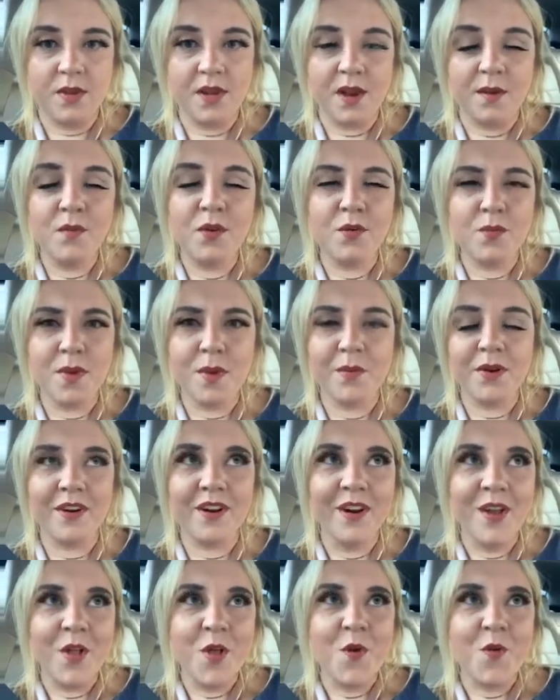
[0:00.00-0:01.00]
I remember
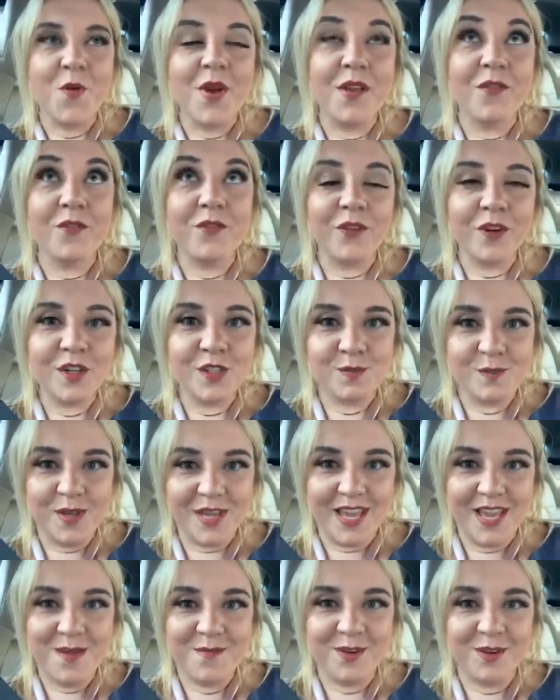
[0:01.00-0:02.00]
when I first
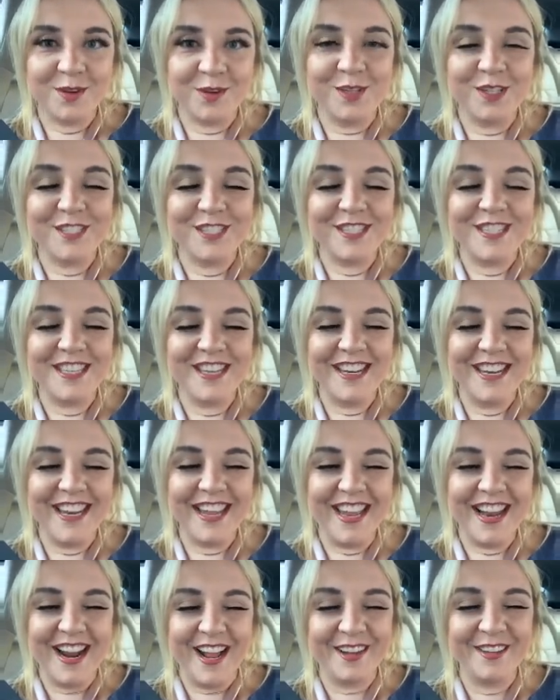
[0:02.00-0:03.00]
became a Christian
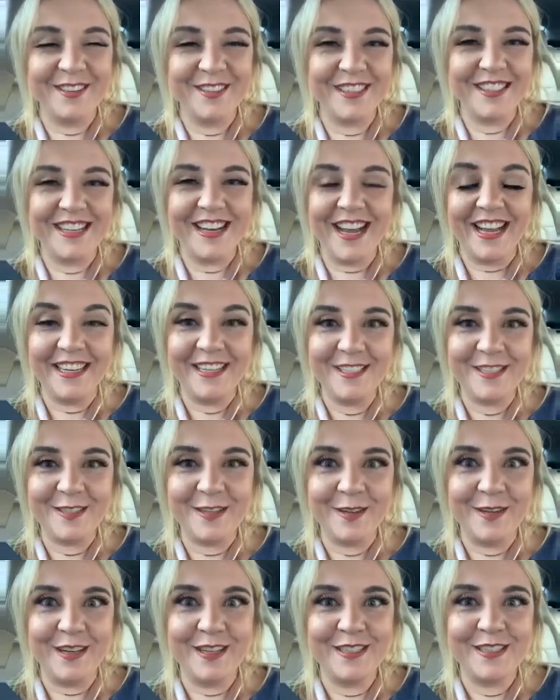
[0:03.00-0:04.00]
and I was in high
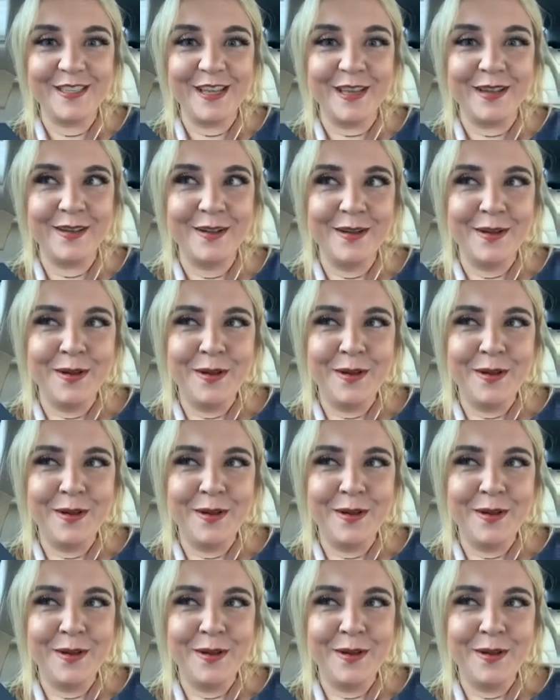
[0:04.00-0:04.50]
school and I was like,